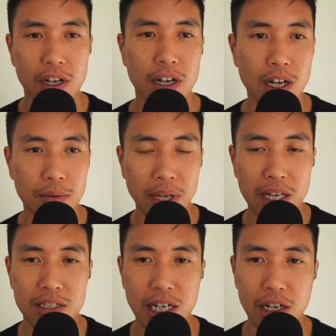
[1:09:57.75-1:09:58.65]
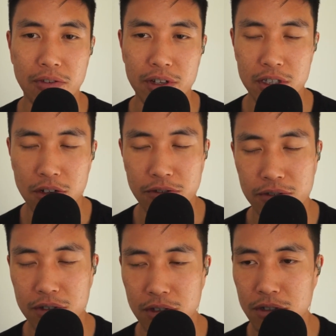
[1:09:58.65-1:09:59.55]
piece in and of itself
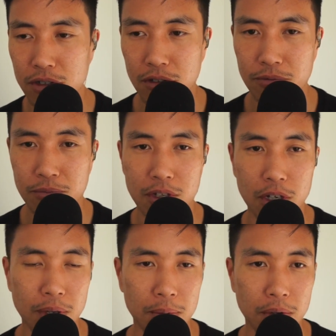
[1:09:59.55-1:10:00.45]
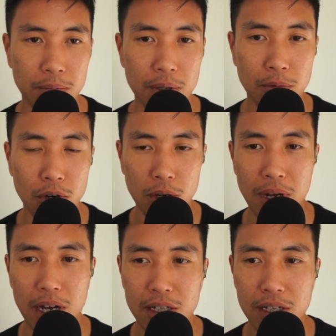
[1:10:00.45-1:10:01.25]
to sort of tell people a bit more about,